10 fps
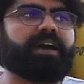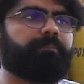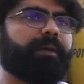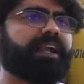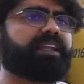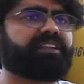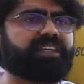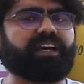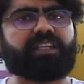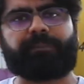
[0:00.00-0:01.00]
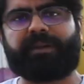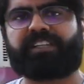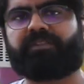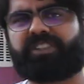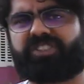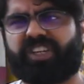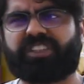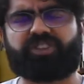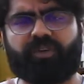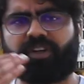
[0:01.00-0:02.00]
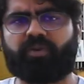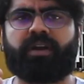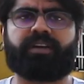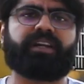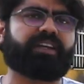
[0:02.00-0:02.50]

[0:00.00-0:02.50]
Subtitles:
But there the pressure was just over 200,